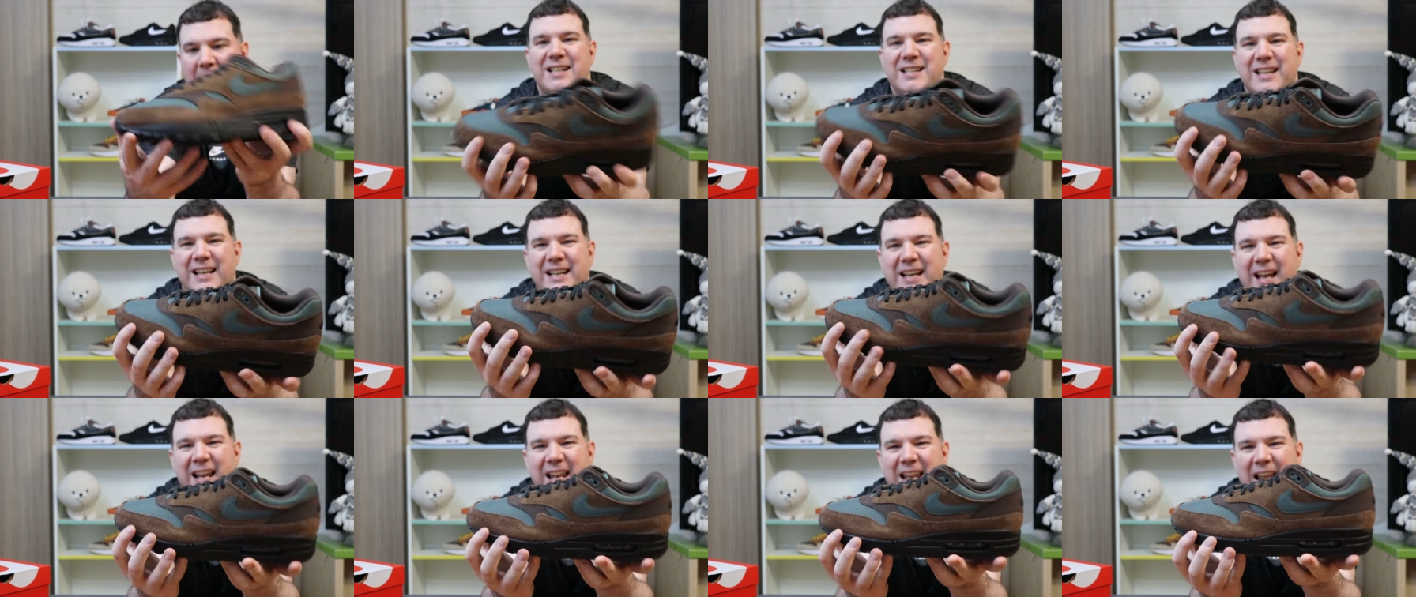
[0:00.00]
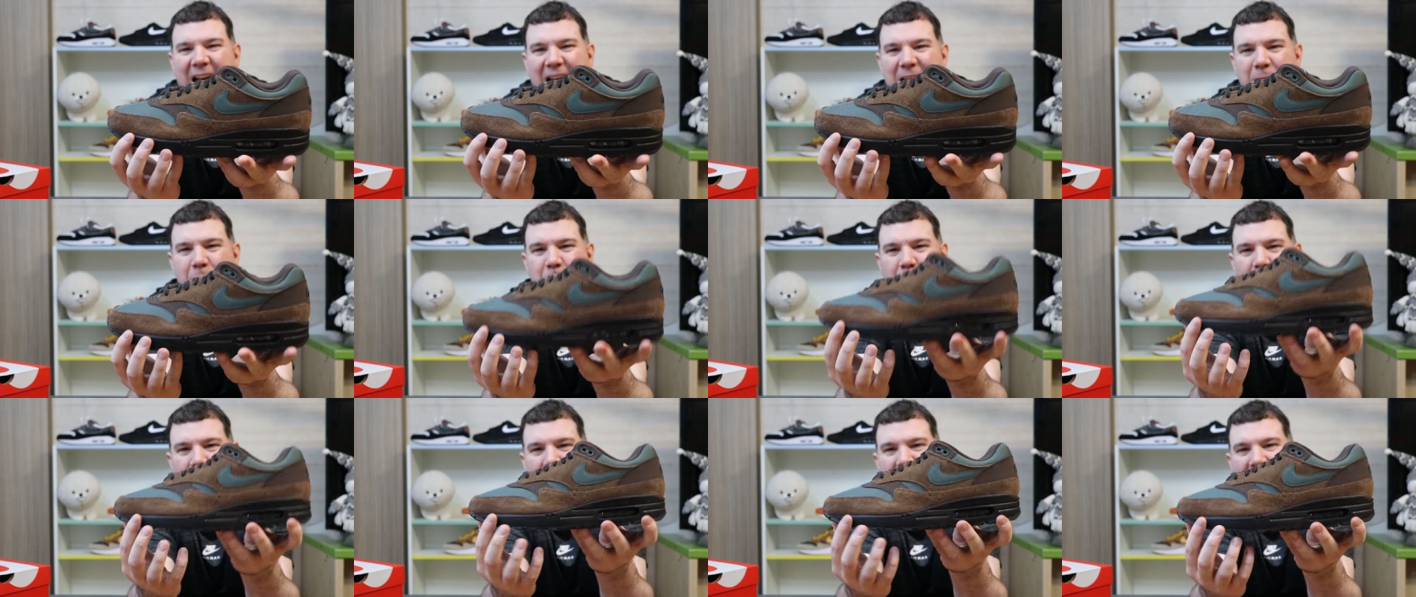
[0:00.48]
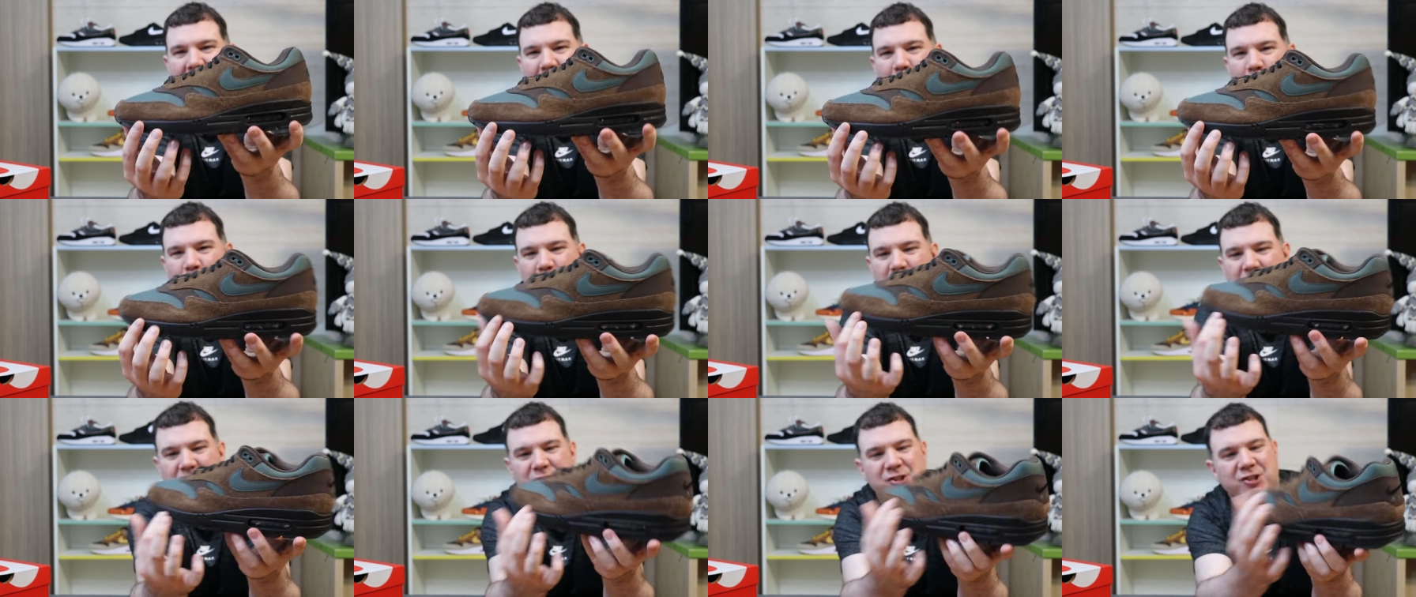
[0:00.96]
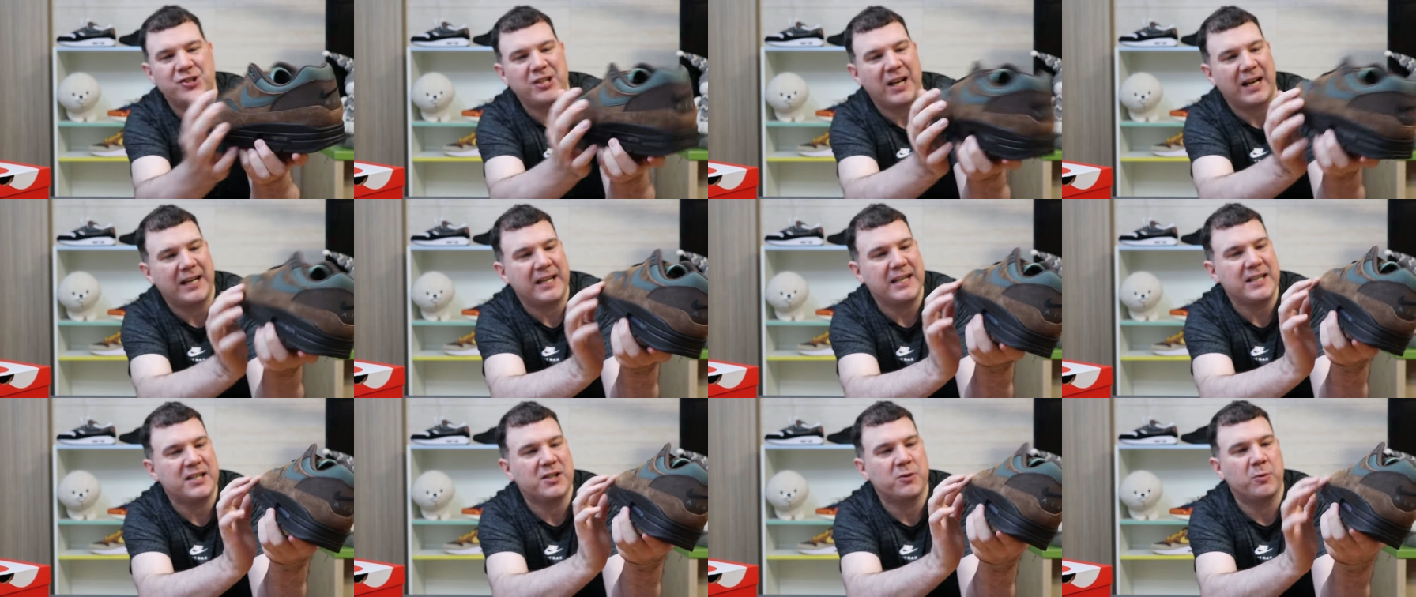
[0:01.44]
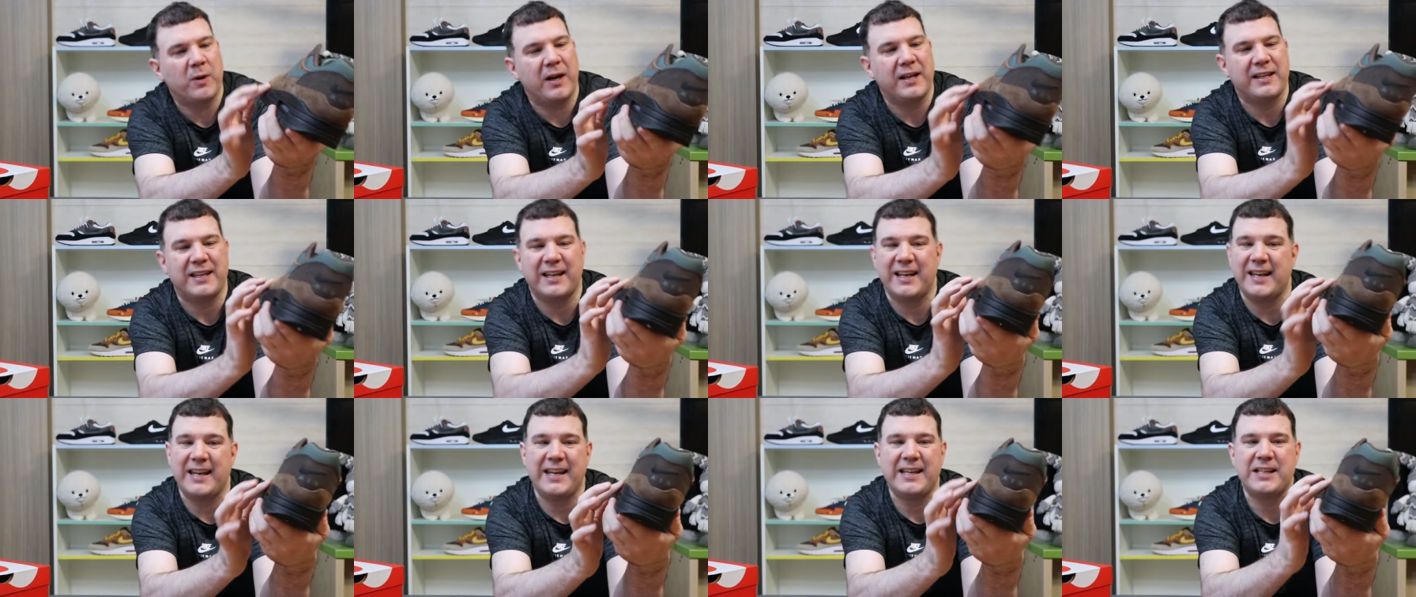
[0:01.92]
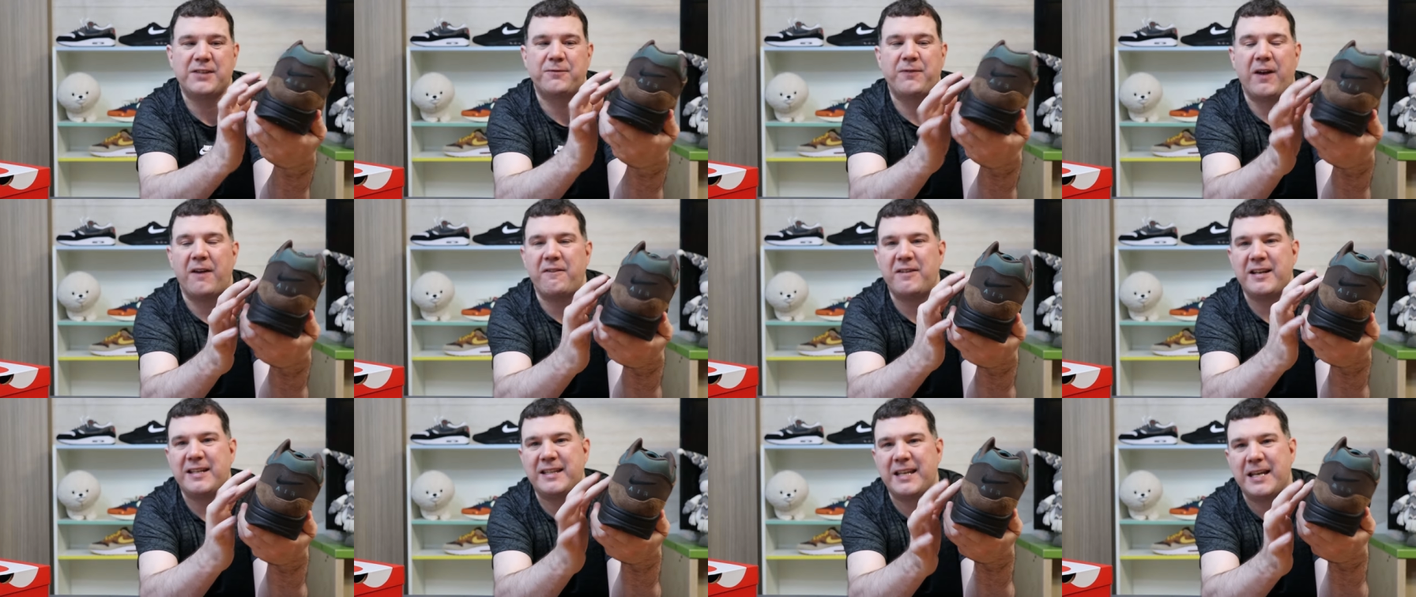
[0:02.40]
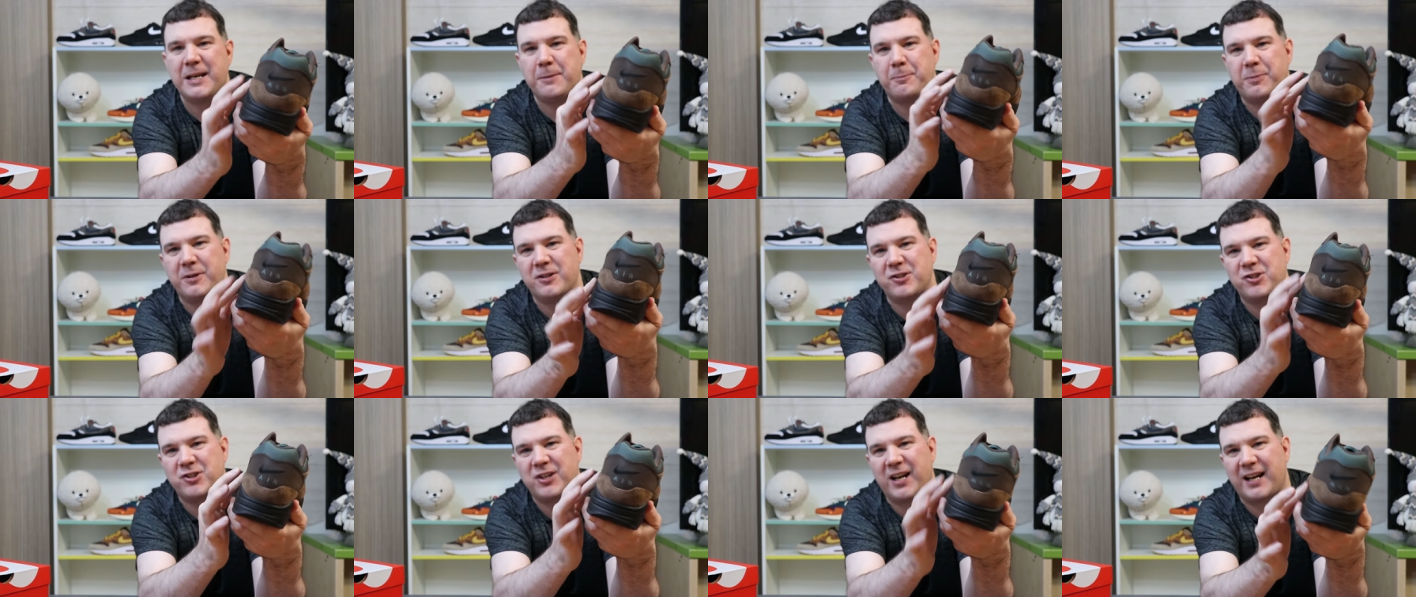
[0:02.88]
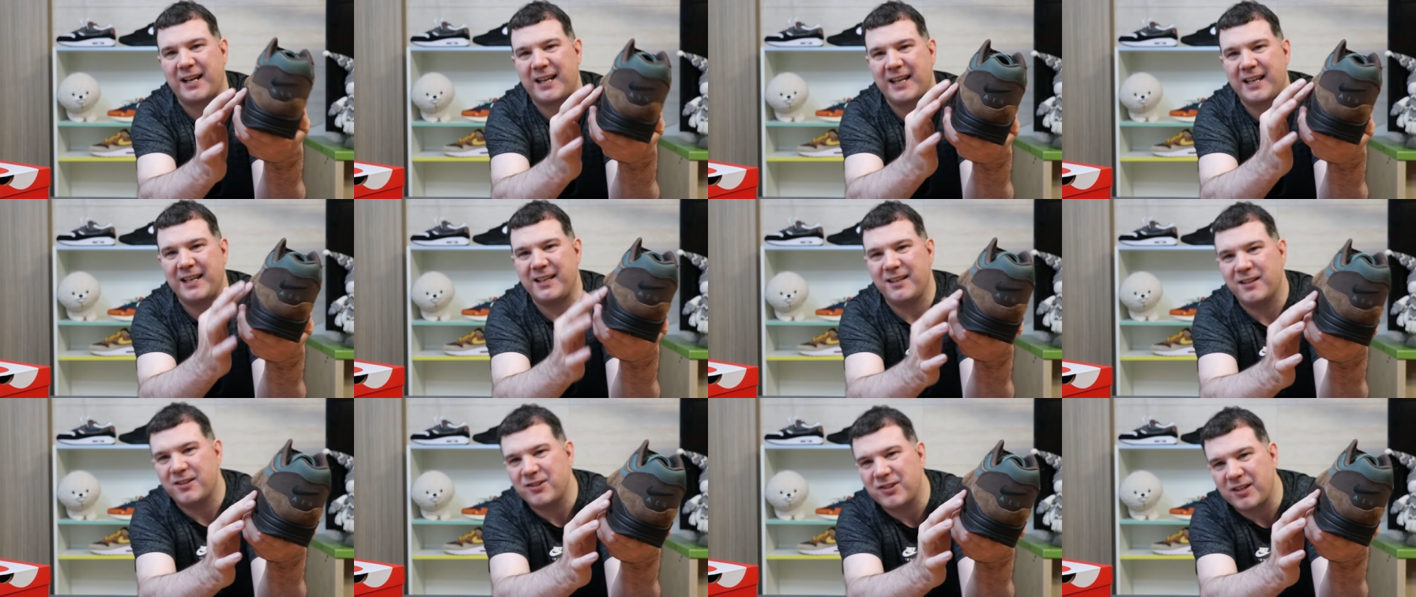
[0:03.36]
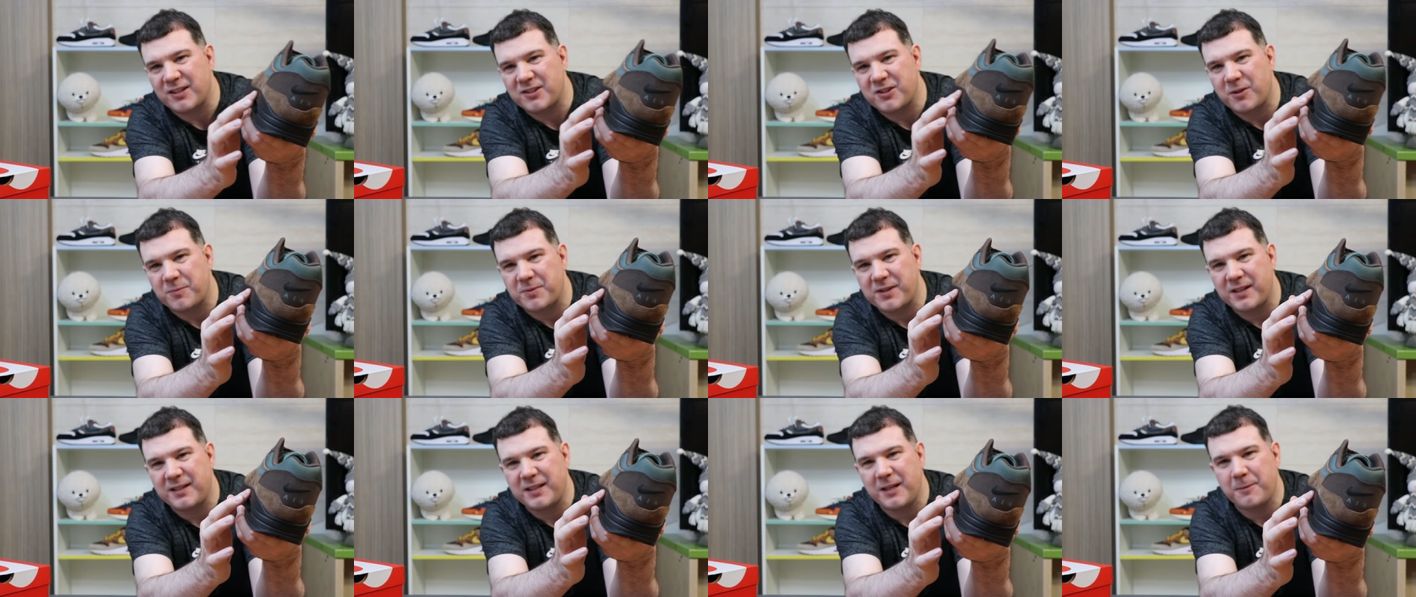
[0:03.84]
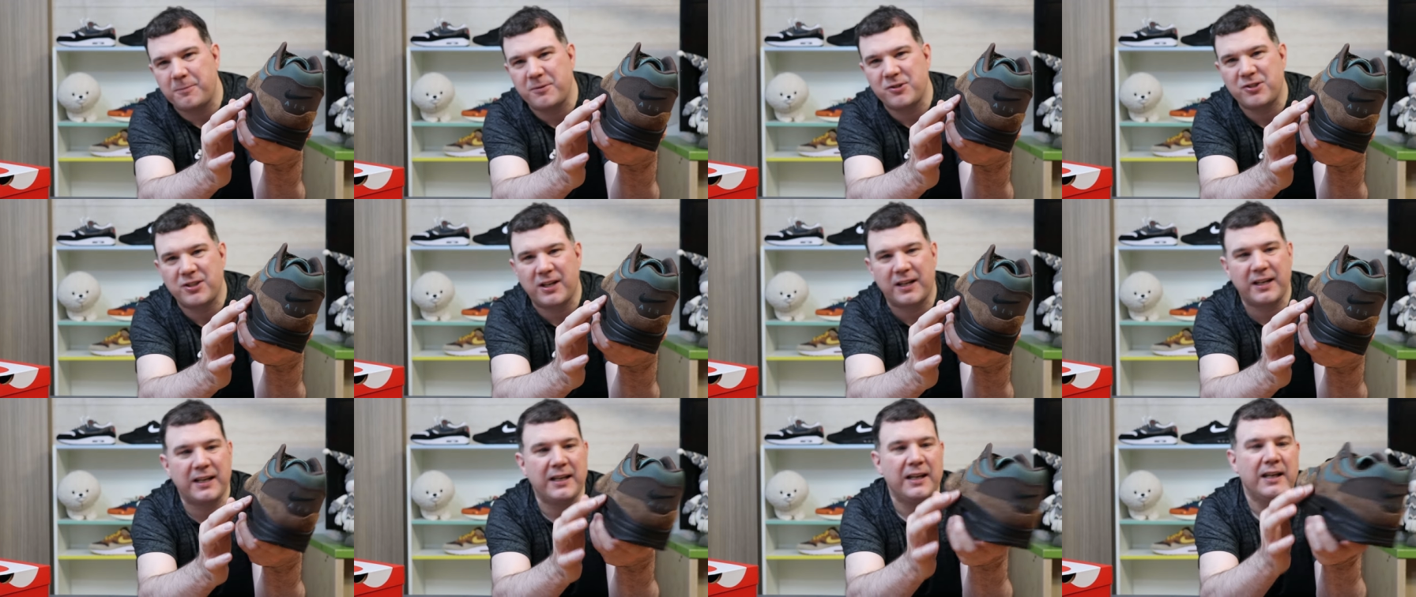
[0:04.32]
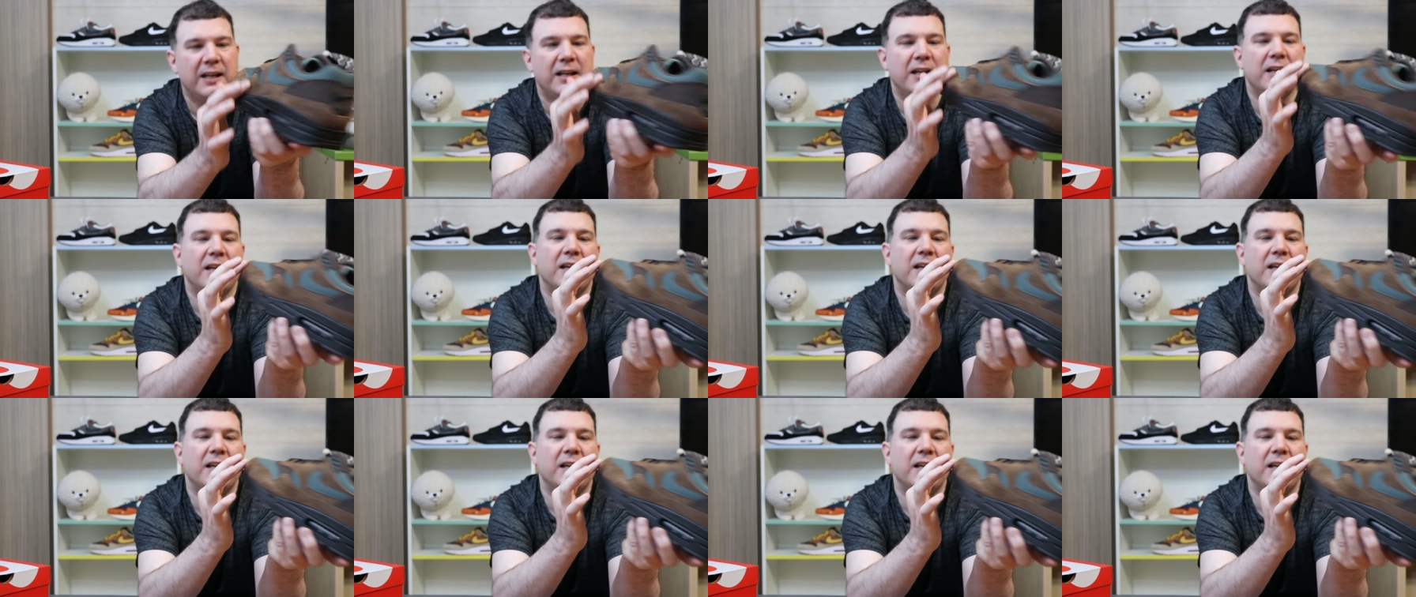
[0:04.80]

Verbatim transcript: It's like a light brown, shaggy suede, and it is very deep and shaggy. Should I stop saying deep and shaggy?